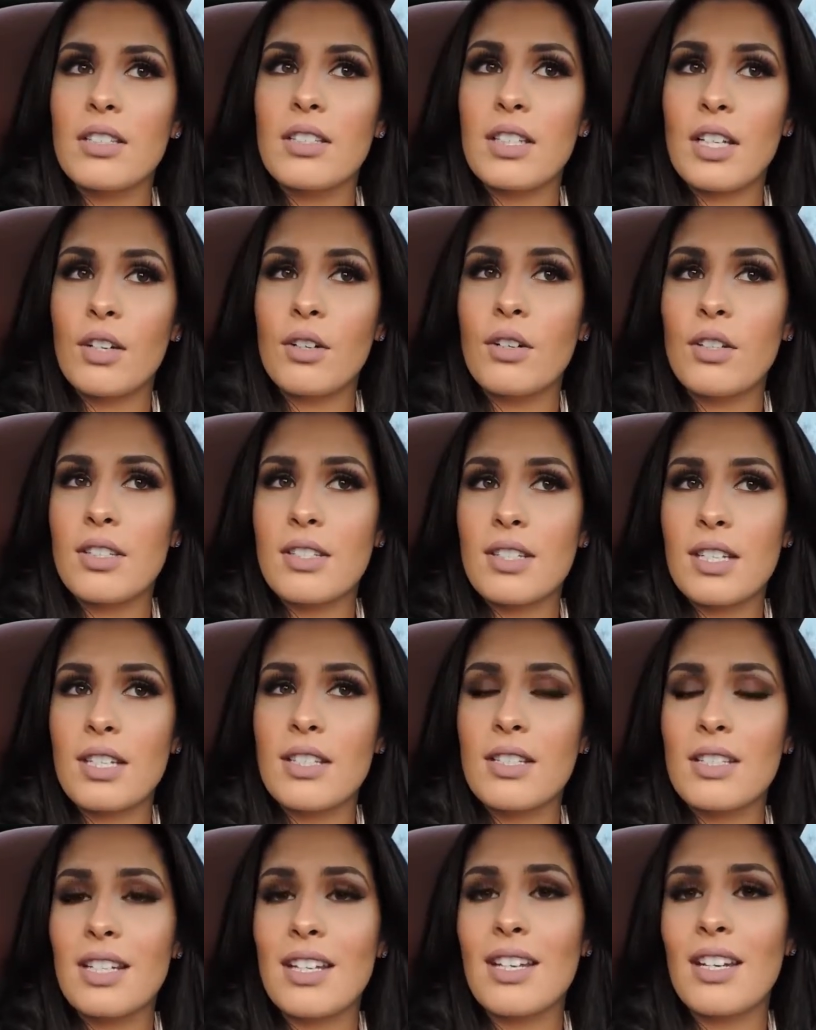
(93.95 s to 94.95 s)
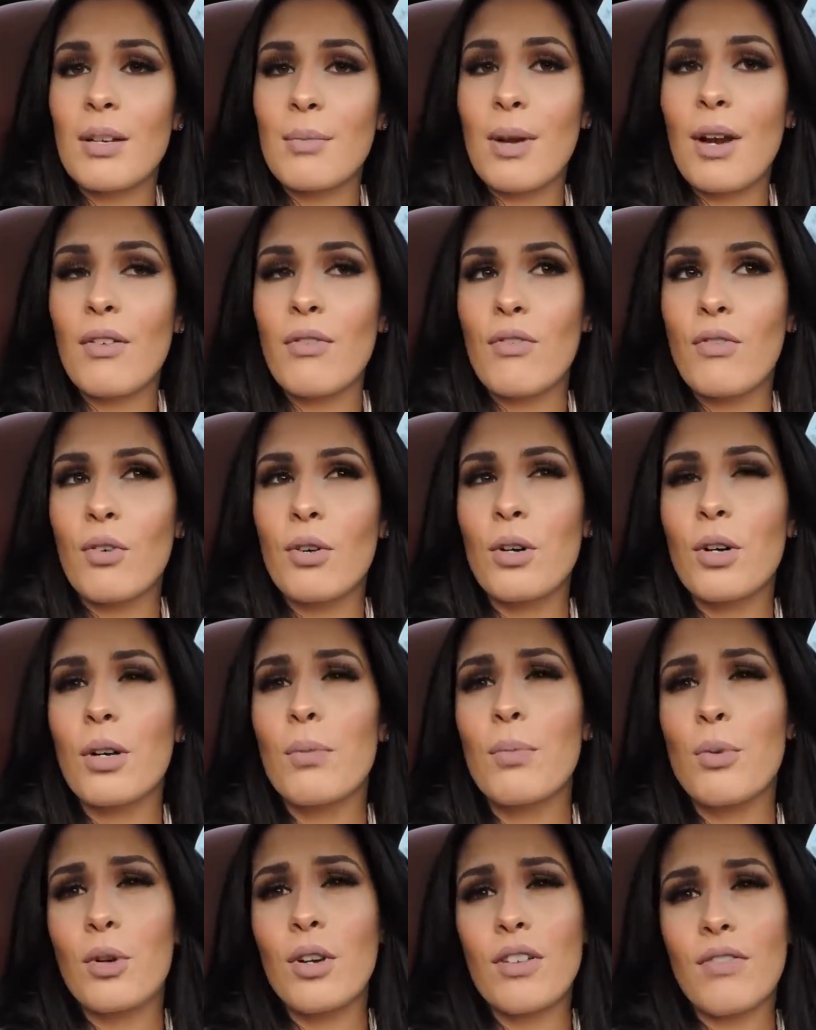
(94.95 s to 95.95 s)
0 to 60 in about
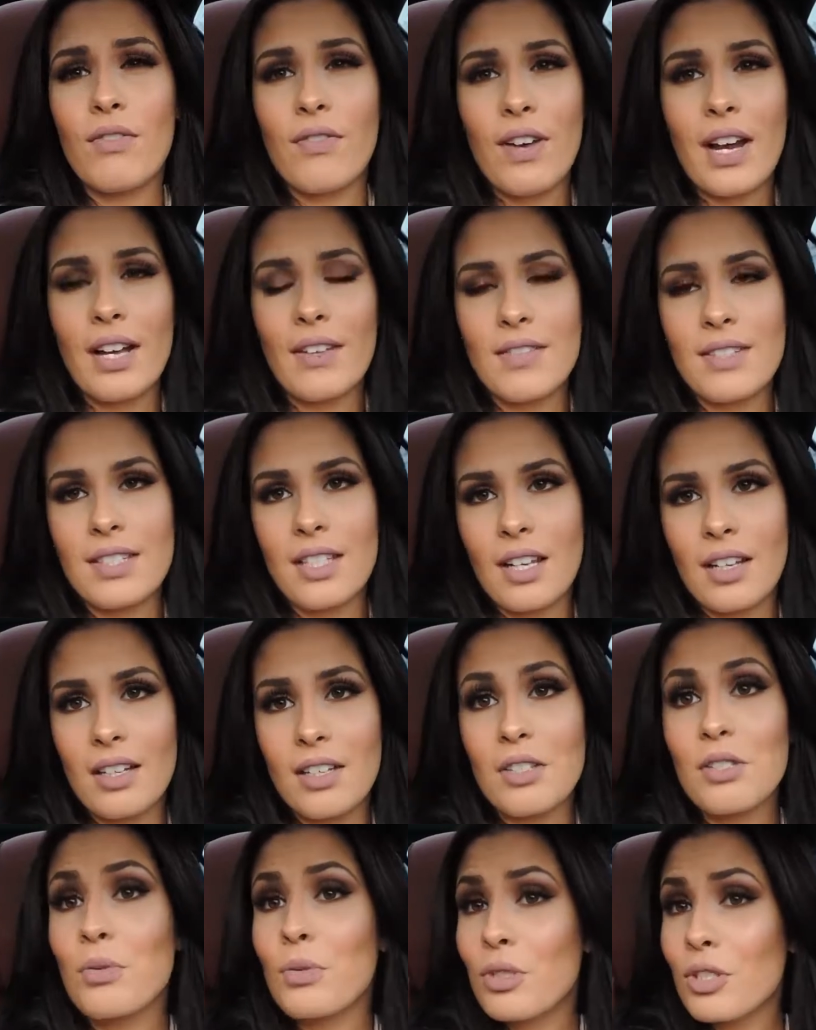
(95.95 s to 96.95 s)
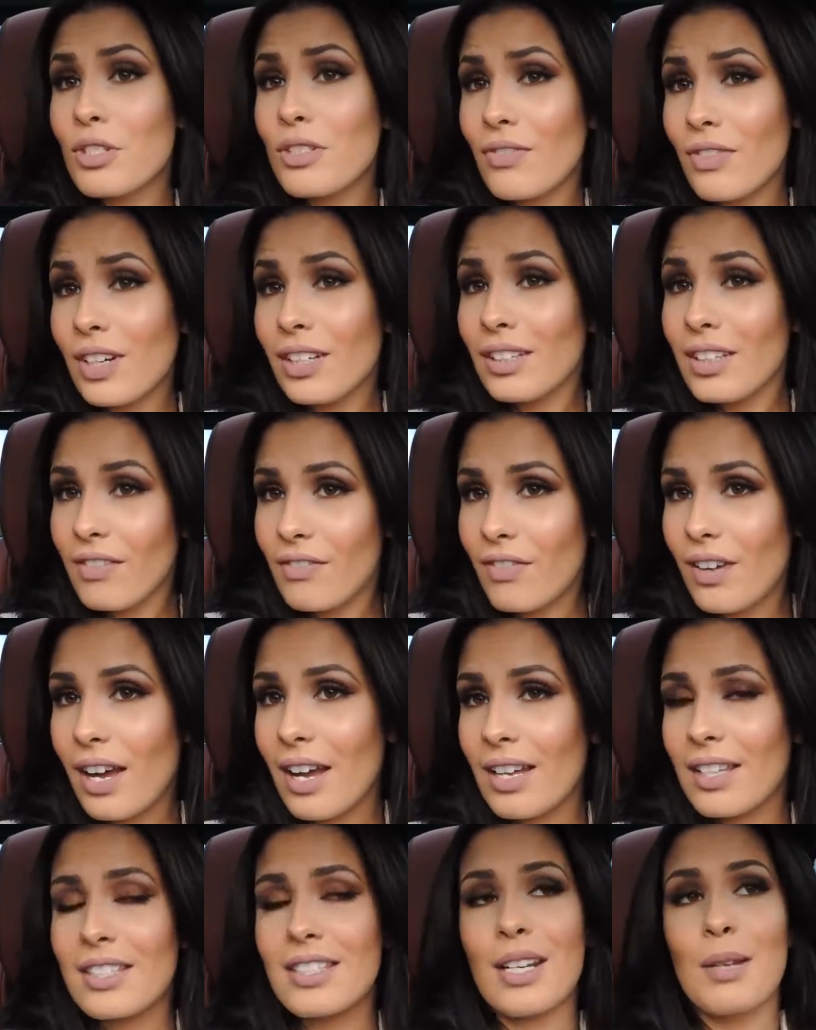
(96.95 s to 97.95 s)
4.5 seconds, which is fairly
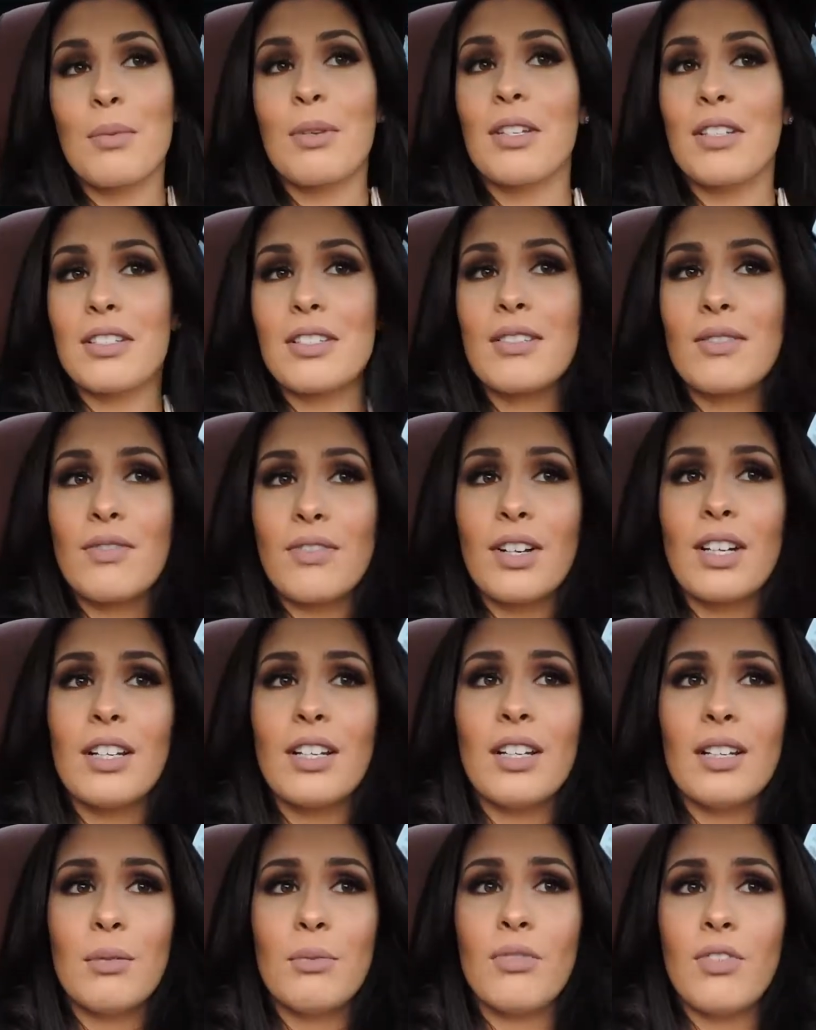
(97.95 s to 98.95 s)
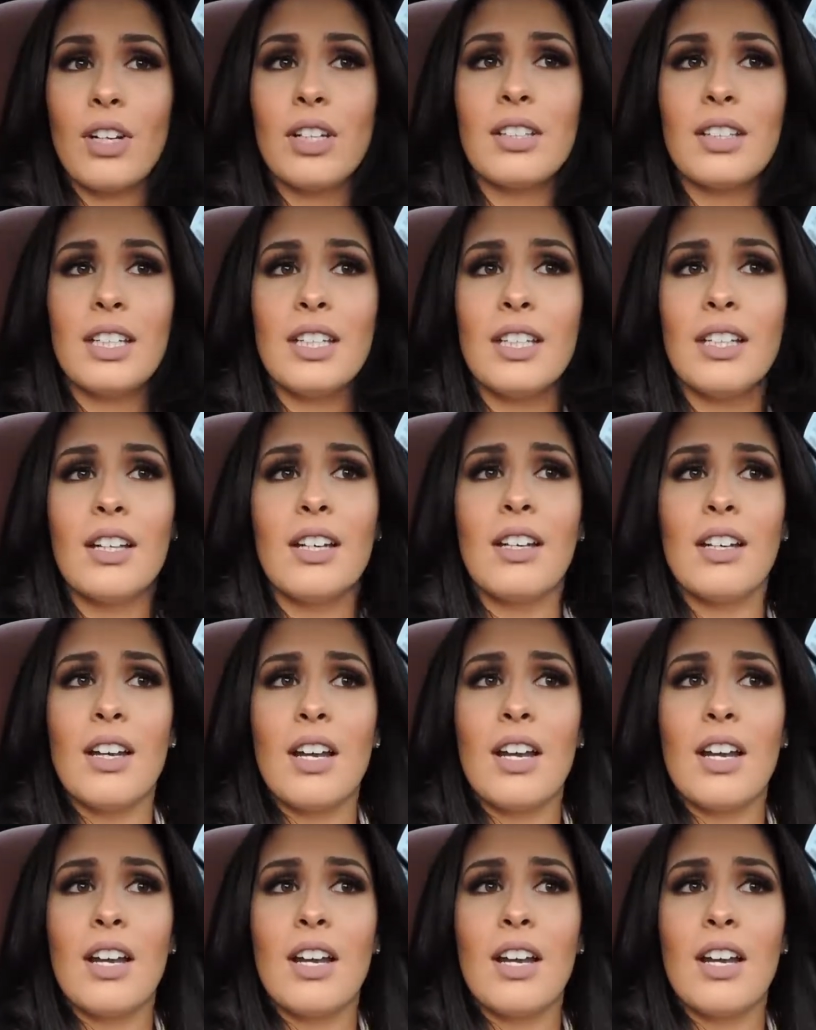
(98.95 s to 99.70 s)
fast. I mean, it's a fairly